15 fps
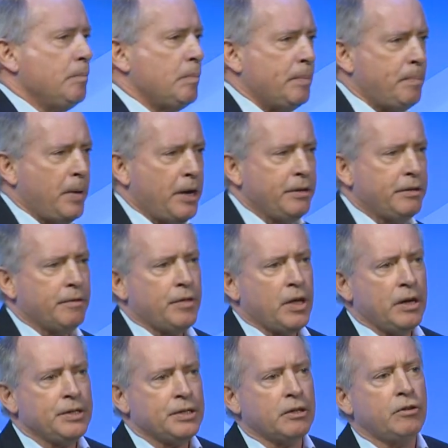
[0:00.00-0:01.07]
But both of
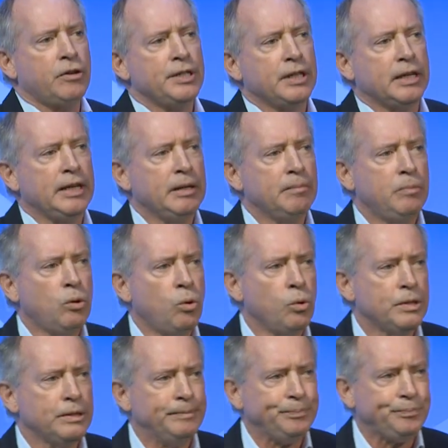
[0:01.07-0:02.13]
those are critically
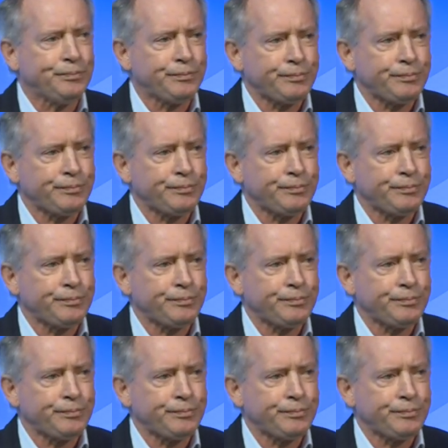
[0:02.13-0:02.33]
important.